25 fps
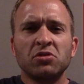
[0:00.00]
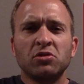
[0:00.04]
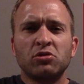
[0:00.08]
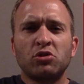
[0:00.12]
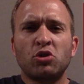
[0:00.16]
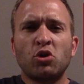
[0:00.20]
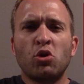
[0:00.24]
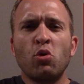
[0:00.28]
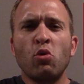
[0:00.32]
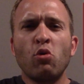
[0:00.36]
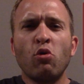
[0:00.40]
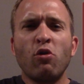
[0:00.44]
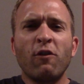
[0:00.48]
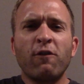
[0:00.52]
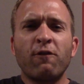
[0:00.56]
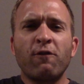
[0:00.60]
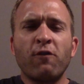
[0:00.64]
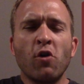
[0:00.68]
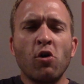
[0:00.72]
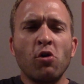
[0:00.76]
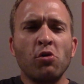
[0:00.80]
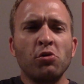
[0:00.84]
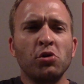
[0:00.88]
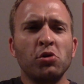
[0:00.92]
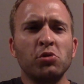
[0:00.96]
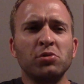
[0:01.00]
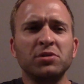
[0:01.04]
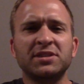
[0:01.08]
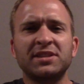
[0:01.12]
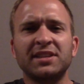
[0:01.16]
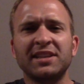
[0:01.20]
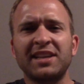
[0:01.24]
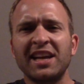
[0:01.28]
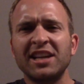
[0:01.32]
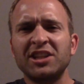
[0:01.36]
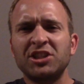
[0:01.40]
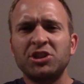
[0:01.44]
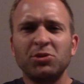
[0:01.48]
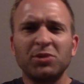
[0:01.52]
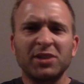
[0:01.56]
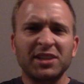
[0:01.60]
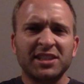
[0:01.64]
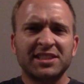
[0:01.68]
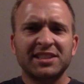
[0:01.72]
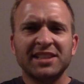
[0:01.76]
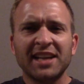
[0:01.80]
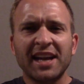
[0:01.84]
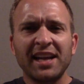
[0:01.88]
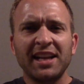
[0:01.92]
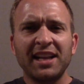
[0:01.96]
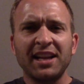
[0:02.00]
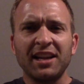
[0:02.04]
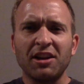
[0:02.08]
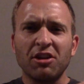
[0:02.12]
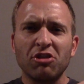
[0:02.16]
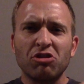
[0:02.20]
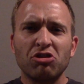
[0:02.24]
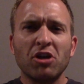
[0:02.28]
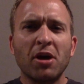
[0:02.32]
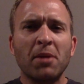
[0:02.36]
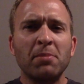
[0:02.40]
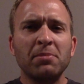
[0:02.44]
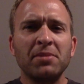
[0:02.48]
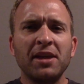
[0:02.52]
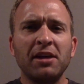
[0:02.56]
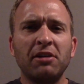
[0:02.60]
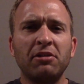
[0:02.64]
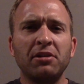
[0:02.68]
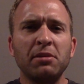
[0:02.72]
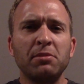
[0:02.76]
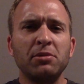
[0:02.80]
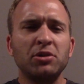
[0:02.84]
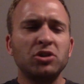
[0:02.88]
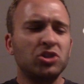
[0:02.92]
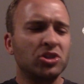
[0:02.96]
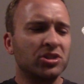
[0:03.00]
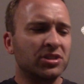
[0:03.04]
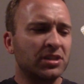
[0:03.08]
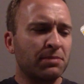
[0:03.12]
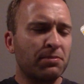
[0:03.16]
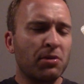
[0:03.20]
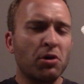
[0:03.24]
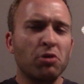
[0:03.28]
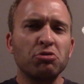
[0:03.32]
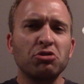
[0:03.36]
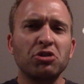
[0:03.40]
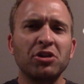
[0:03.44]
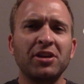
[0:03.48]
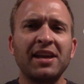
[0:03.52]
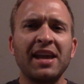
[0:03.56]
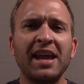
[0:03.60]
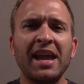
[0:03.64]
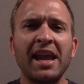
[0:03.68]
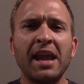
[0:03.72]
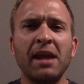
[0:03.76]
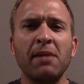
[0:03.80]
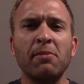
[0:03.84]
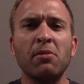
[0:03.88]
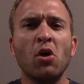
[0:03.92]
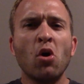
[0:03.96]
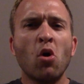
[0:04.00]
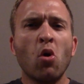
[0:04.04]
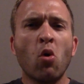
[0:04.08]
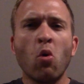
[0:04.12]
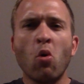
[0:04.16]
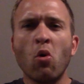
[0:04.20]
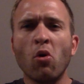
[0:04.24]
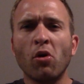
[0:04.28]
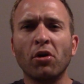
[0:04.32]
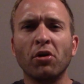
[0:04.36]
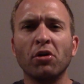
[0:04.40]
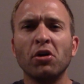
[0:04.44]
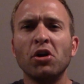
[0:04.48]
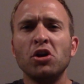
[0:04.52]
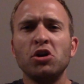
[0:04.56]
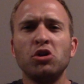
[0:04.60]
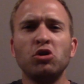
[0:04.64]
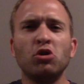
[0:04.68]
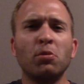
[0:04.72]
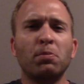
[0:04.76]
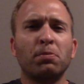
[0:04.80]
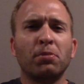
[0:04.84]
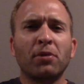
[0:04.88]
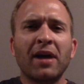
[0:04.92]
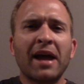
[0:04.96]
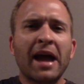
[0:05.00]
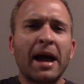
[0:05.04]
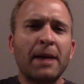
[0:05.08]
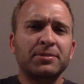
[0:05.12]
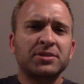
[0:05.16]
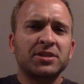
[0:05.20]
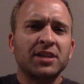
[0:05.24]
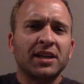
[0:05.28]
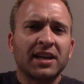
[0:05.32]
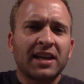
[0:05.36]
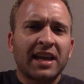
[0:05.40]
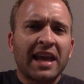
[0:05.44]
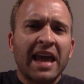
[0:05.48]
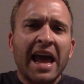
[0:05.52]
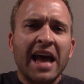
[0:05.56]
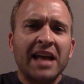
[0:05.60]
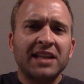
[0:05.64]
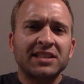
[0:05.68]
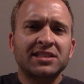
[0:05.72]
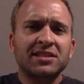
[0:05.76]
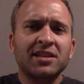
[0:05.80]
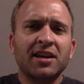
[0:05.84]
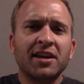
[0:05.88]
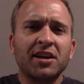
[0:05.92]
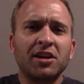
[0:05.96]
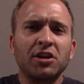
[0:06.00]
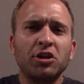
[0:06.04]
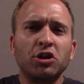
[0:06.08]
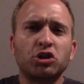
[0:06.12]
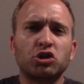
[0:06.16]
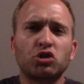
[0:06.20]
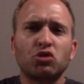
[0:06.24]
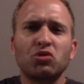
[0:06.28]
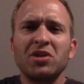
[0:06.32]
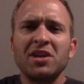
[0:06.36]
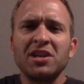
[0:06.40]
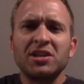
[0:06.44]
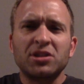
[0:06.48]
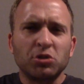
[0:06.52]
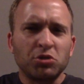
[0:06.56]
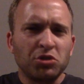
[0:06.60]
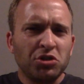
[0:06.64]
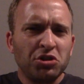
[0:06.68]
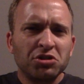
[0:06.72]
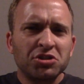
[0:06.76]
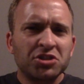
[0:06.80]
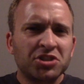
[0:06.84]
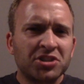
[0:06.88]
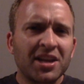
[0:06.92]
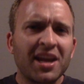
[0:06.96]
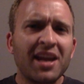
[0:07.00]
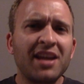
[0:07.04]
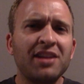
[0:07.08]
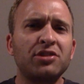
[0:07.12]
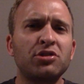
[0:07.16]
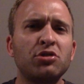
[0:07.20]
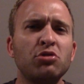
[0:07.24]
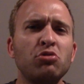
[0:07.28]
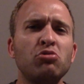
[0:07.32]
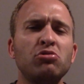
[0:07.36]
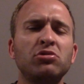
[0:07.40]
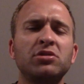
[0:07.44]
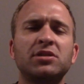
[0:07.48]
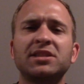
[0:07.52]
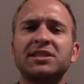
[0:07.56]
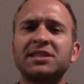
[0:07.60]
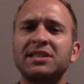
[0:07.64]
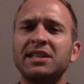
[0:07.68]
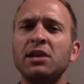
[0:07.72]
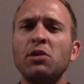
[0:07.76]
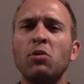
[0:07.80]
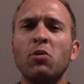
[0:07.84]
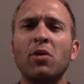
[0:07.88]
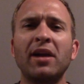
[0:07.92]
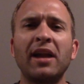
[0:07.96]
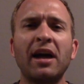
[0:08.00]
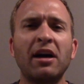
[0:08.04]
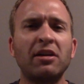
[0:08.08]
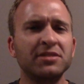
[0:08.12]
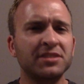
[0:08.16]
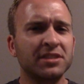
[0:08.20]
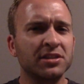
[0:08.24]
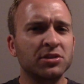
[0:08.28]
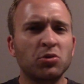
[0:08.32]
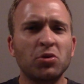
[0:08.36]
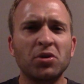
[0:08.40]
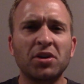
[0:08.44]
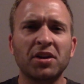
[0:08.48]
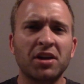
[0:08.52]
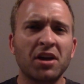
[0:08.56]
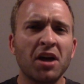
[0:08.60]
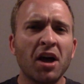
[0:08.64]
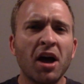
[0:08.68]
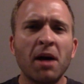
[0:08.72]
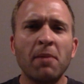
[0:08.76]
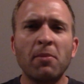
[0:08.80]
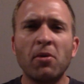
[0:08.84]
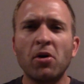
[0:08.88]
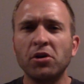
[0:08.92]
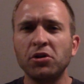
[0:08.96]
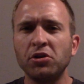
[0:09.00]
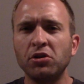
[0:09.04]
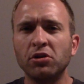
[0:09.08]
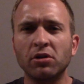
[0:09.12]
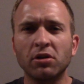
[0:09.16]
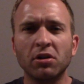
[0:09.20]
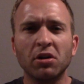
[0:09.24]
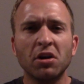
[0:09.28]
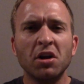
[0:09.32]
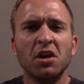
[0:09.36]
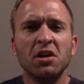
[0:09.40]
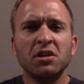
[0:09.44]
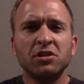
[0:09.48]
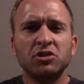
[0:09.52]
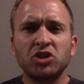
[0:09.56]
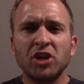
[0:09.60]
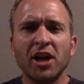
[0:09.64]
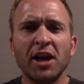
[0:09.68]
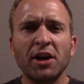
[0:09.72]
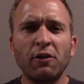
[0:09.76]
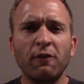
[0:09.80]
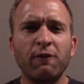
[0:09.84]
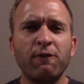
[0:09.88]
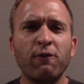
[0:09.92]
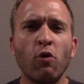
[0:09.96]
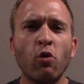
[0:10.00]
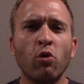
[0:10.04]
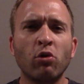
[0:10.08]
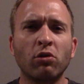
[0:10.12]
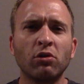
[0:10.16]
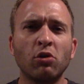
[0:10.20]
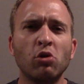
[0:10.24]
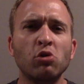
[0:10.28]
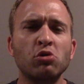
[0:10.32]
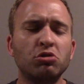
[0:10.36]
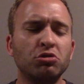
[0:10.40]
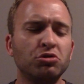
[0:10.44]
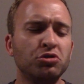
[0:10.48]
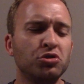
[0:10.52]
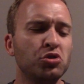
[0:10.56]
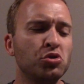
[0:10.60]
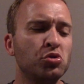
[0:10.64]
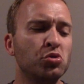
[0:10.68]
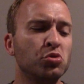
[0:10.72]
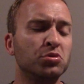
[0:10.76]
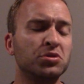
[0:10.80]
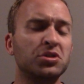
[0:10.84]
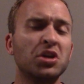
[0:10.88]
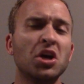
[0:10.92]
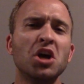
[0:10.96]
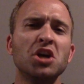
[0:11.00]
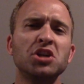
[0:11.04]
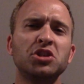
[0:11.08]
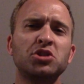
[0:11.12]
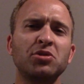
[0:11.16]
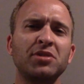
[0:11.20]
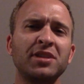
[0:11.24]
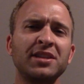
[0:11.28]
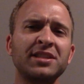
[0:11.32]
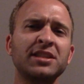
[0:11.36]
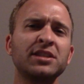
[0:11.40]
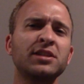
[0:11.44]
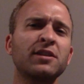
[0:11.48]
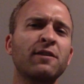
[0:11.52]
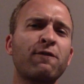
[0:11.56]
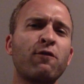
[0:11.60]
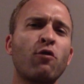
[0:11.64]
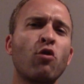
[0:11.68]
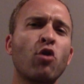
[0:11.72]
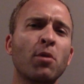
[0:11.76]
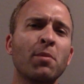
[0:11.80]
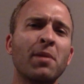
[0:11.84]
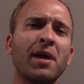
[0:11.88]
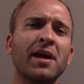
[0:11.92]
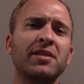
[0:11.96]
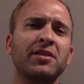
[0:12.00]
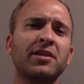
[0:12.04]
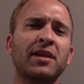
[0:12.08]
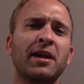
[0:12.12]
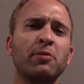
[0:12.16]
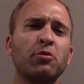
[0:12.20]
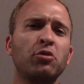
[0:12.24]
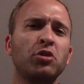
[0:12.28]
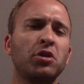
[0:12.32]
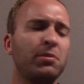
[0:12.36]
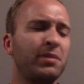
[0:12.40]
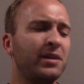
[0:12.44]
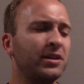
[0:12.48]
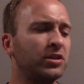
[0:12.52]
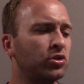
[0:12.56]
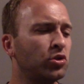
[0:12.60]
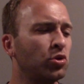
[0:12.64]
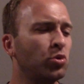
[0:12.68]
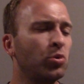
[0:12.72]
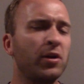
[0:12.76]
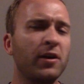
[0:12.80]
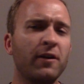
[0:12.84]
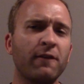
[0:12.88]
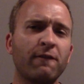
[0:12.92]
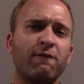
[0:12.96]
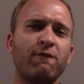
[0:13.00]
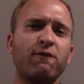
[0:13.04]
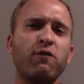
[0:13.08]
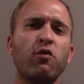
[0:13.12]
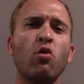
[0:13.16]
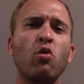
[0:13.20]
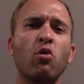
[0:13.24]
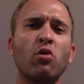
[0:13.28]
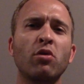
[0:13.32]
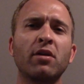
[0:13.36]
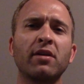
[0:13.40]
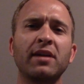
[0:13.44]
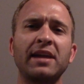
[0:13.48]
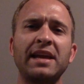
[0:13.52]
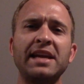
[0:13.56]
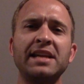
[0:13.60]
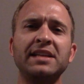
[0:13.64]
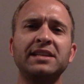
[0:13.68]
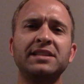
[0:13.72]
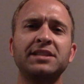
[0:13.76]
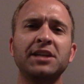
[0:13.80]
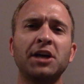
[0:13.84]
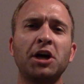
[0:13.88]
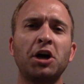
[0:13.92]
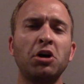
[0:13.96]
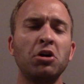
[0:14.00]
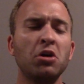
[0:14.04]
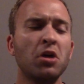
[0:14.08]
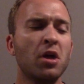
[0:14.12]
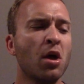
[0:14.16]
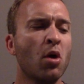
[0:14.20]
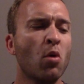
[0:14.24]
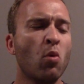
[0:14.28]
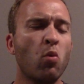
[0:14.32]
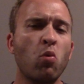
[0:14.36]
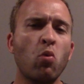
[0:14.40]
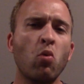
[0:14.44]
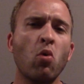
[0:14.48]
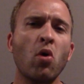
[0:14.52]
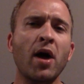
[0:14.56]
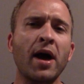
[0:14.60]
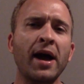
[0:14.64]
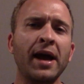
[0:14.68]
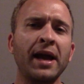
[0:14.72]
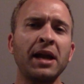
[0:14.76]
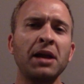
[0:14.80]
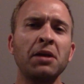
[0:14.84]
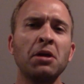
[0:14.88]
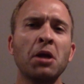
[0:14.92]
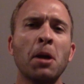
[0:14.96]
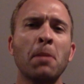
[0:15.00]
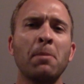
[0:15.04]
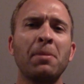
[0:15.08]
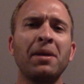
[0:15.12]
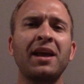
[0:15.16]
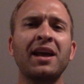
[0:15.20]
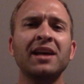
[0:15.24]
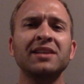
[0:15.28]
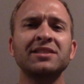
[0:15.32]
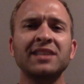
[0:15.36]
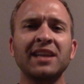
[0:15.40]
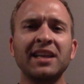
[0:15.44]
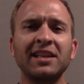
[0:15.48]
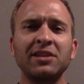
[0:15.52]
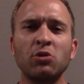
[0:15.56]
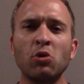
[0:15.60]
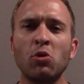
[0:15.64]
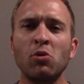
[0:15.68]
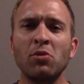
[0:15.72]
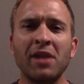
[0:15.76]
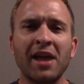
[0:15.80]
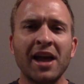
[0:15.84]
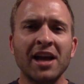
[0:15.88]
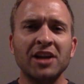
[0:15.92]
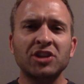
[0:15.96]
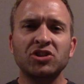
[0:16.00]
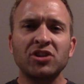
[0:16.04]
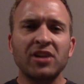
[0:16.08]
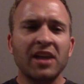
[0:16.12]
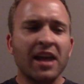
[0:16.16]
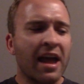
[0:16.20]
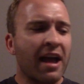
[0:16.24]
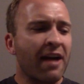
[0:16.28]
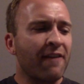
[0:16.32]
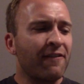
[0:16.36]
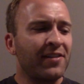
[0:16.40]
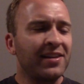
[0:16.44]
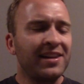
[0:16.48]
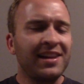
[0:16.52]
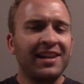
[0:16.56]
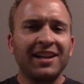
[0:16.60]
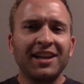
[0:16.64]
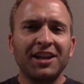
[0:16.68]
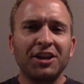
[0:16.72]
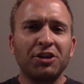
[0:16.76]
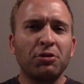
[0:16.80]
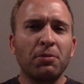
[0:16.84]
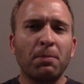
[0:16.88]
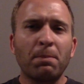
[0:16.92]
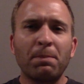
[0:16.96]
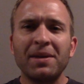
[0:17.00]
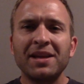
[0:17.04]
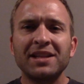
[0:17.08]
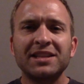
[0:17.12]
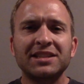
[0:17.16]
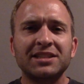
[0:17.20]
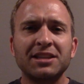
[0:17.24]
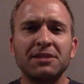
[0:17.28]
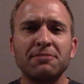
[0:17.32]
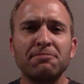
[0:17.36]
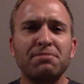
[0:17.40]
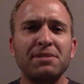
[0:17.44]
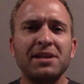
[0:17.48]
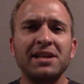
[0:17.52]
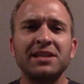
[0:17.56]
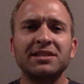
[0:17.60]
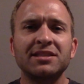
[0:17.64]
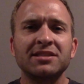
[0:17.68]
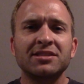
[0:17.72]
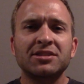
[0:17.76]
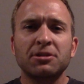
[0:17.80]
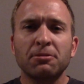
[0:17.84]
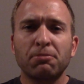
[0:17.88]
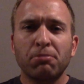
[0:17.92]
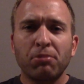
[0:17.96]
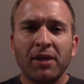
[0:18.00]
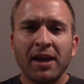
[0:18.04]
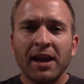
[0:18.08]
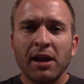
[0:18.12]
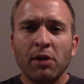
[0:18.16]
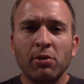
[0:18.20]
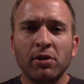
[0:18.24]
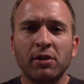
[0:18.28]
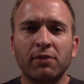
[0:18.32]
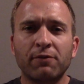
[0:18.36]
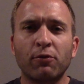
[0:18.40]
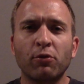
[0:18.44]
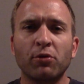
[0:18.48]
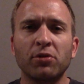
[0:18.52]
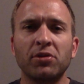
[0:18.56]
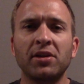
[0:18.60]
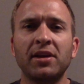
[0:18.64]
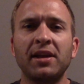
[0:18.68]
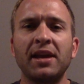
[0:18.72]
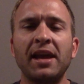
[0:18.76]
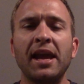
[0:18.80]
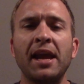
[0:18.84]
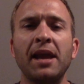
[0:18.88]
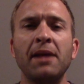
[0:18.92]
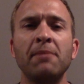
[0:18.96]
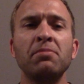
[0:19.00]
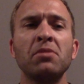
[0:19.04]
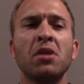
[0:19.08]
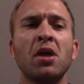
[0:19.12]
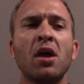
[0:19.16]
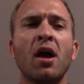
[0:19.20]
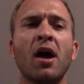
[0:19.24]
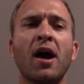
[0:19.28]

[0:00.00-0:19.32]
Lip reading: cool photos to get you excited and thumbnail images about the game, or perhaps a cat stuck in a tree. So you'll stay tuned to see what else is going to come on your Channel 4 local news. So this is a format that I'm going to be doing for Intel. Why? Because I don't actually have any little bits and pieces to play with for the game.